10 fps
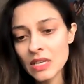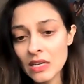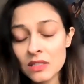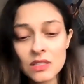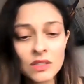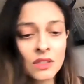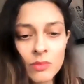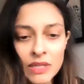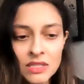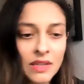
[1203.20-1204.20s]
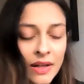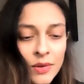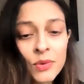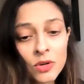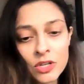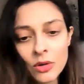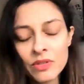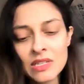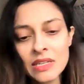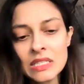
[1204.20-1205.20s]
cancer or mental health or
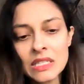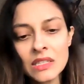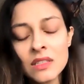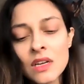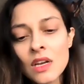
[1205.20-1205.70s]
COVID-19.